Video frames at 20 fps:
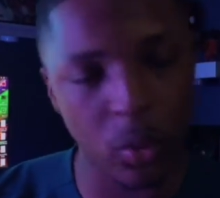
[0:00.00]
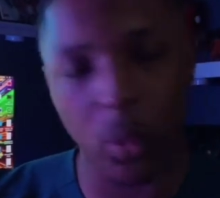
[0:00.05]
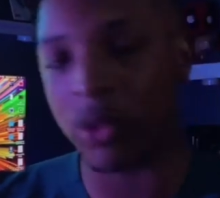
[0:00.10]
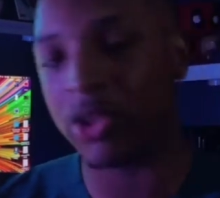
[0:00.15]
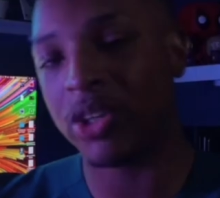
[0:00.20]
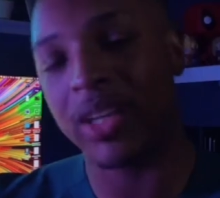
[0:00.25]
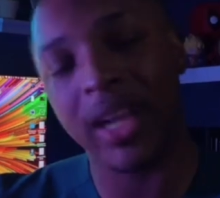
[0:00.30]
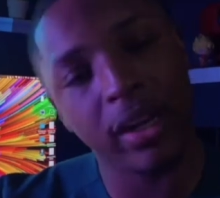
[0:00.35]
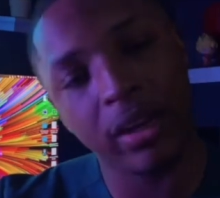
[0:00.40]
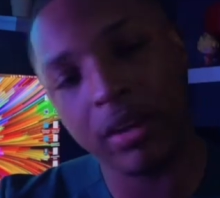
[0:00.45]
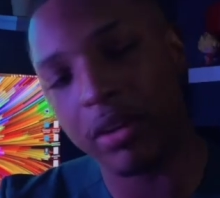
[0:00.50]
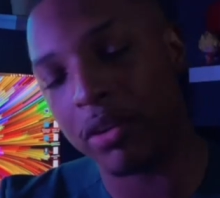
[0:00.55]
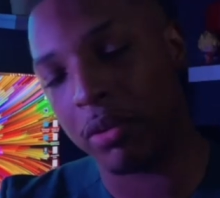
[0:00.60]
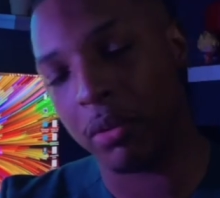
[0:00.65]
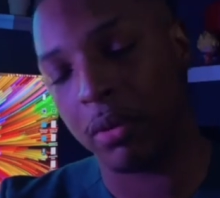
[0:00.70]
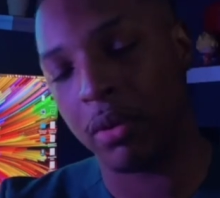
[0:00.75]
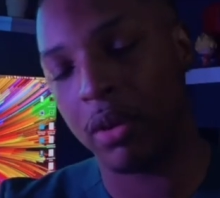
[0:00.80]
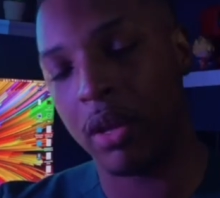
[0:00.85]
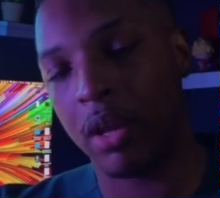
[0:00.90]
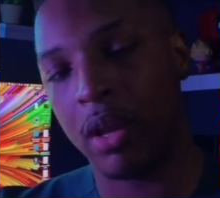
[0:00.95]
Do what you like to
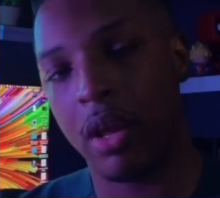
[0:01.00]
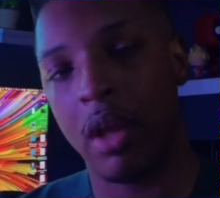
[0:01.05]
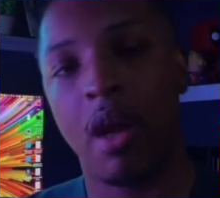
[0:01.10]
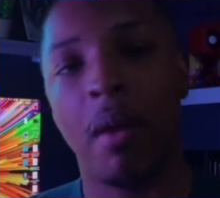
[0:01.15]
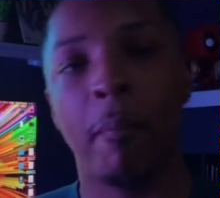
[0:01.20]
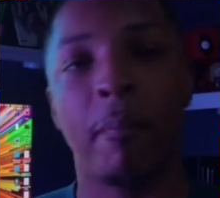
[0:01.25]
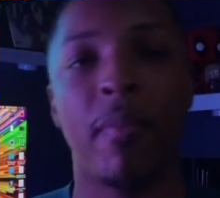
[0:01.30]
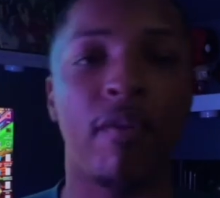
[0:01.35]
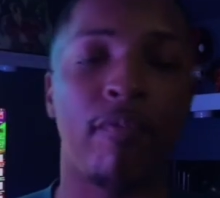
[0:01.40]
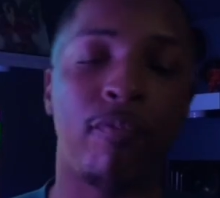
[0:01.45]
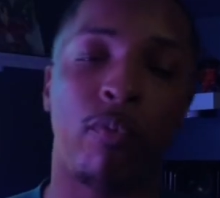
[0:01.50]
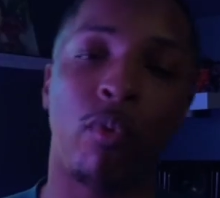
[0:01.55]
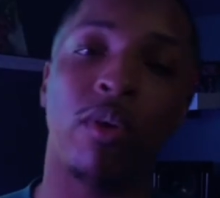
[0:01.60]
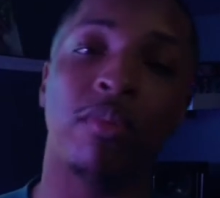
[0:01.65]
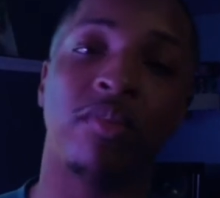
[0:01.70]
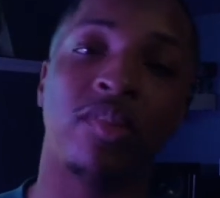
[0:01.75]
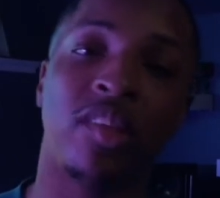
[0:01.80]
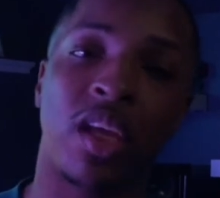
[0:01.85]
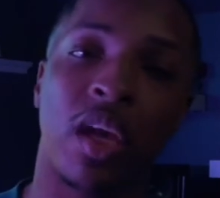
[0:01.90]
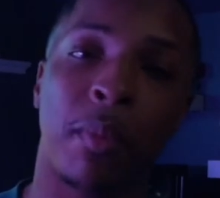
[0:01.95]
do. My
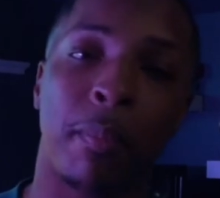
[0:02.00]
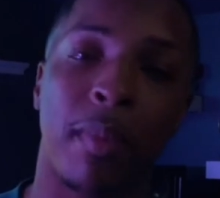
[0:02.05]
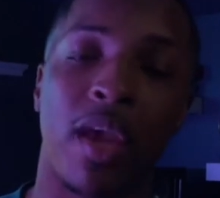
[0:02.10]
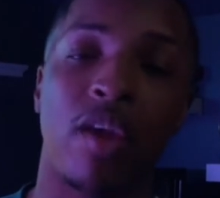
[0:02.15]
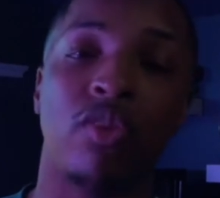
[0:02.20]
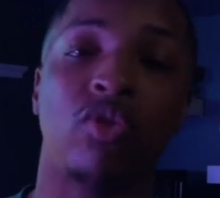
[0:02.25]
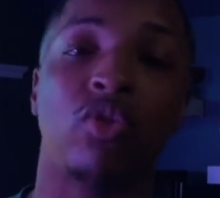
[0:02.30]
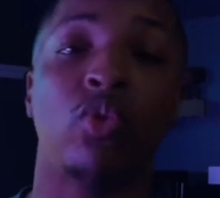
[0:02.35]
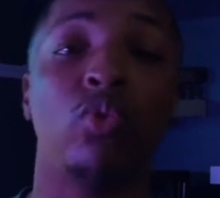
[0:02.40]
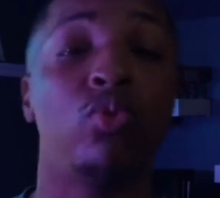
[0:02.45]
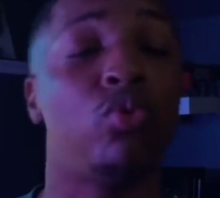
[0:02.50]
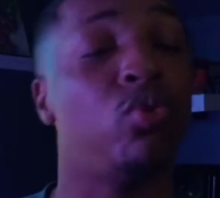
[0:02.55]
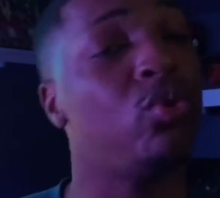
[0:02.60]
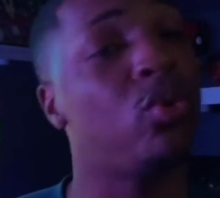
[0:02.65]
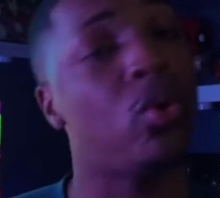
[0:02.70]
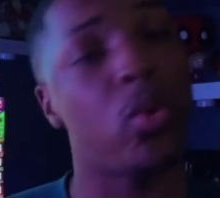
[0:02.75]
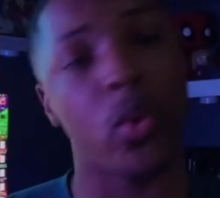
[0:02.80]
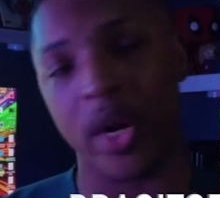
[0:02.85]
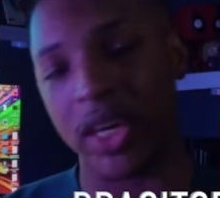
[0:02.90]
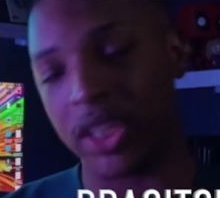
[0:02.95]
4th tip is to
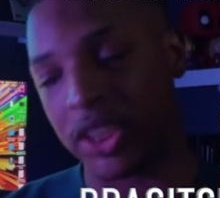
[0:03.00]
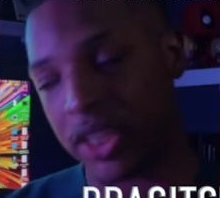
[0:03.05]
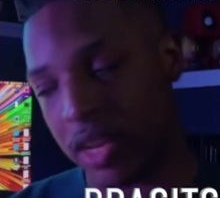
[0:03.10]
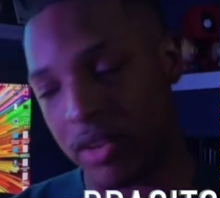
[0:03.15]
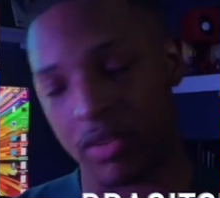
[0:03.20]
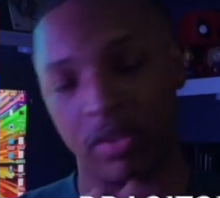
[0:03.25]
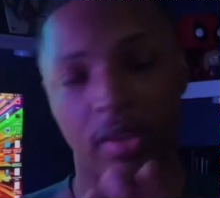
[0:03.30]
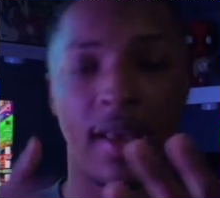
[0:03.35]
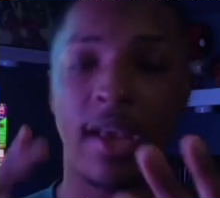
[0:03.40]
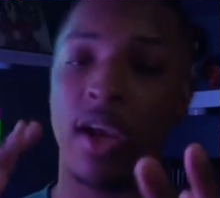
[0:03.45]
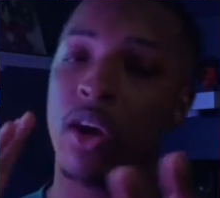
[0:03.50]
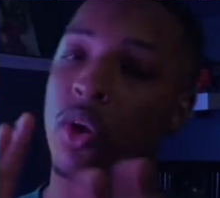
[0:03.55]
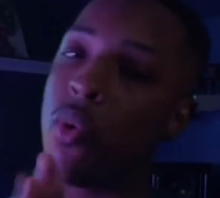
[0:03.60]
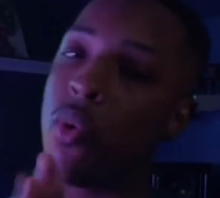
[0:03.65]
do questions.